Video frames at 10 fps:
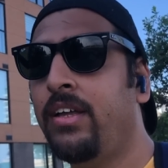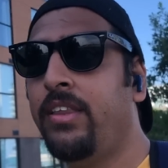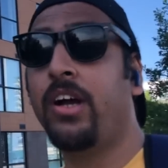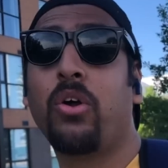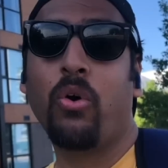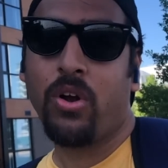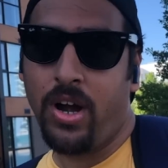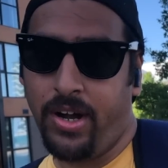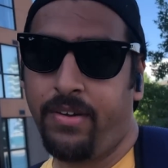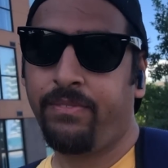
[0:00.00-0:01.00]
the Go
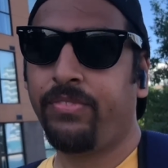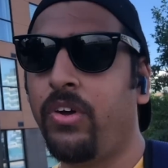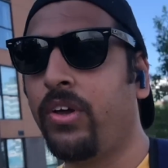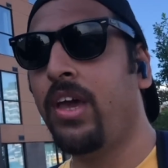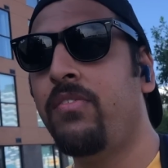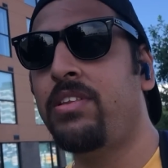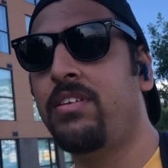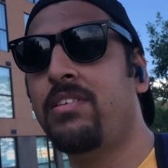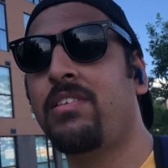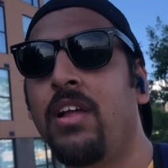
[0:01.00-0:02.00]
card, okay, which
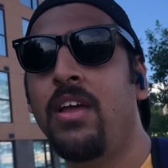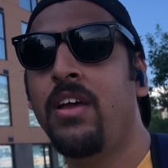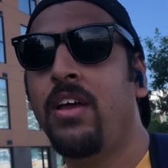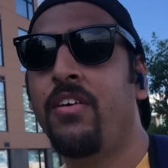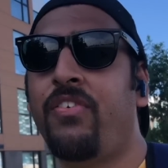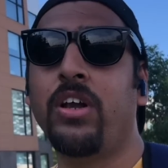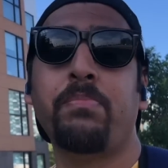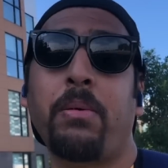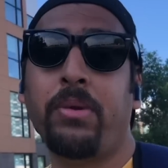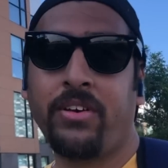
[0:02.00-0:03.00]
is for the
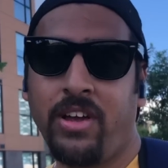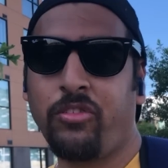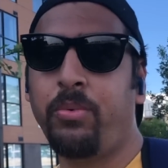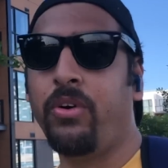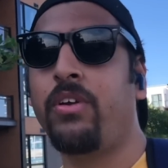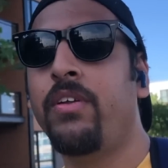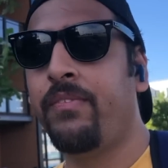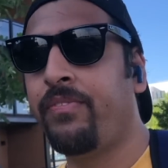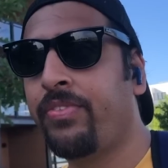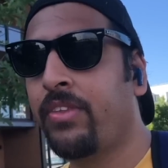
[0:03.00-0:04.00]
public transport.
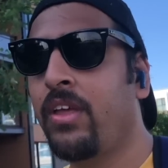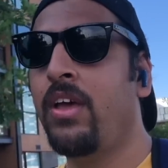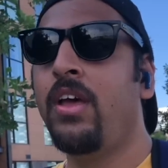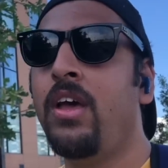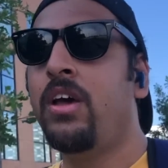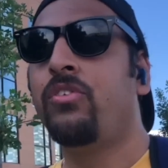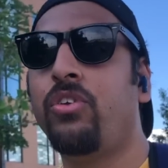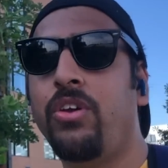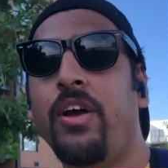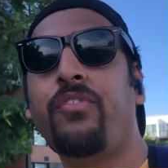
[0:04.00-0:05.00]
So
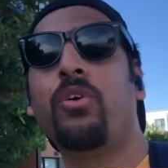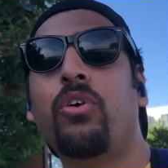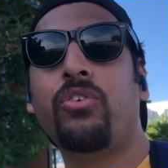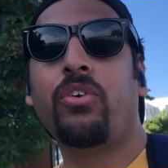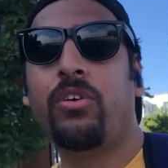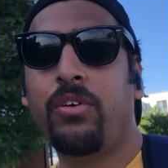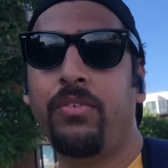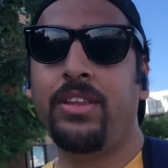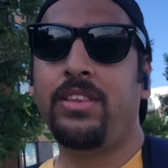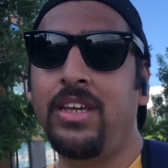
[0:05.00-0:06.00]
you have to go through
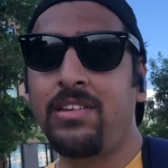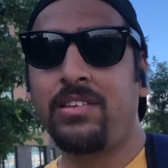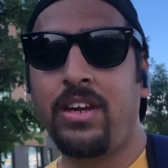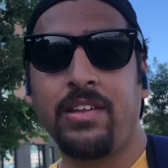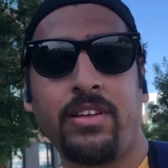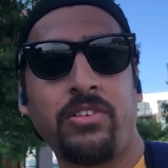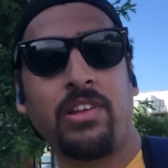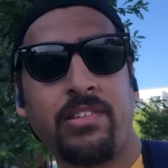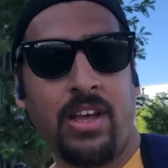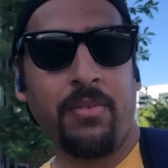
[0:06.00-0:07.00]
with these 3
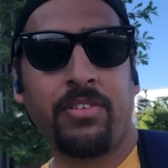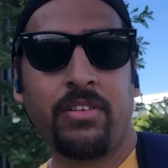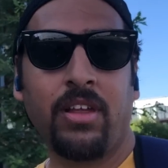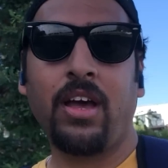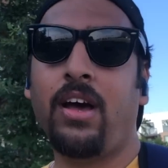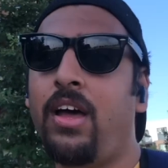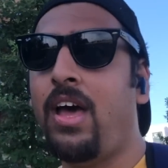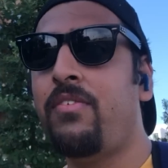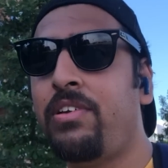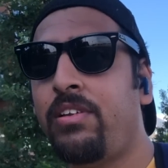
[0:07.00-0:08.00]
essential steps
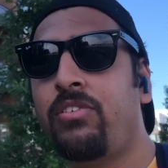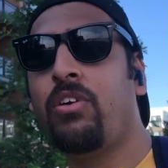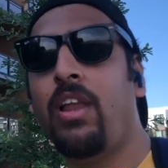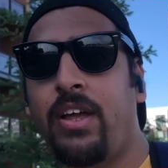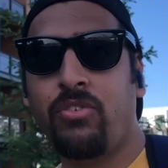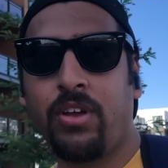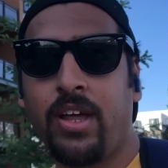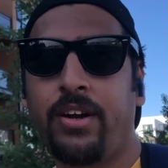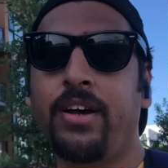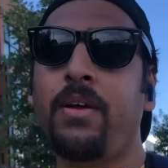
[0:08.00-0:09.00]
ever since you land to
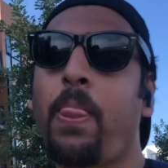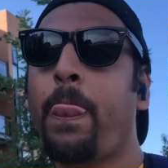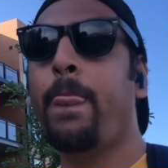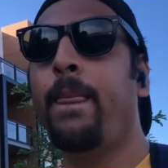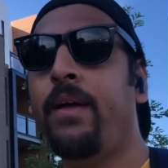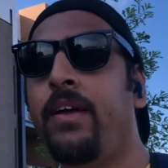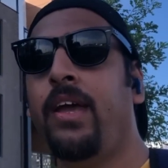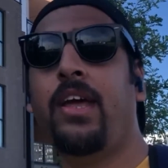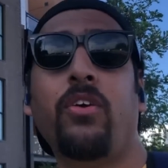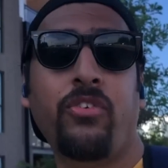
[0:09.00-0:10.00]
Canada
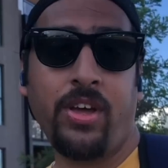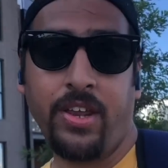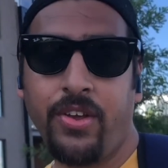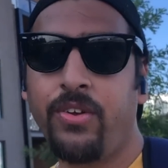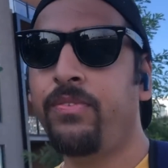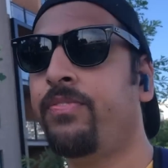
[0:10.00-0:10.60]
in Ontario.